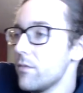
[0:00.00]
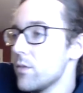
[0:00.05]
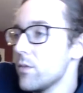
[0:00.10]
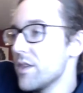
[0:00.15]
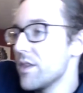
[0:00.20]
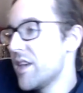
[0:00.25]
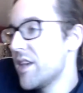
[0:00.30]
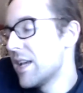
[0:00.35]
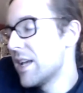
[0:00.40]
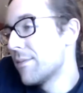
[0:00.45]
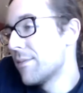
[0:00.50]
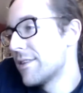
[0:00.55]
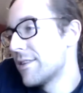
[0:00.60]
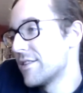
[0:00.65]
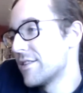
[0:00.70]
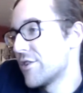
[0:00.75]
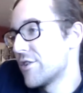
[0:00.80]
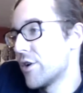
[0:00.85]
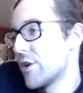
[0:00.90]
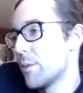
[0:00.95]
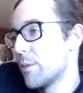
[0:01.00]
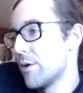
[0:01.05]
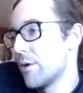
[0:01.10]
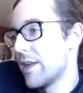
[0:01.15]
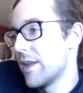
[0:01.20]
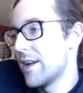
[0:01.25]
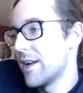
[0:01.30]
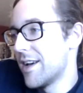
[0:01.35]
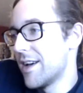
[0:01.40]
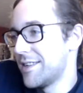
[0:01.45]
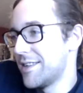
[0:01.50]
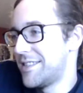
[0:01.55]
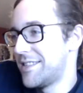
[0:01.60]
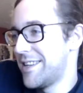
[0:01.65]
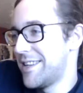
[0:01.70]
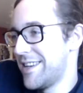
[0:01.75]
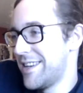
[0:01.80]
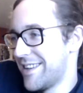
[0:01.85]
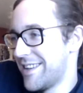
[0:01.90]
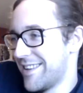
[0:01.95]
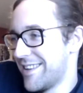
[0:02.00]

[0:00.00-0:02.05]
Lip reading: Cam says turbo that Odyssey.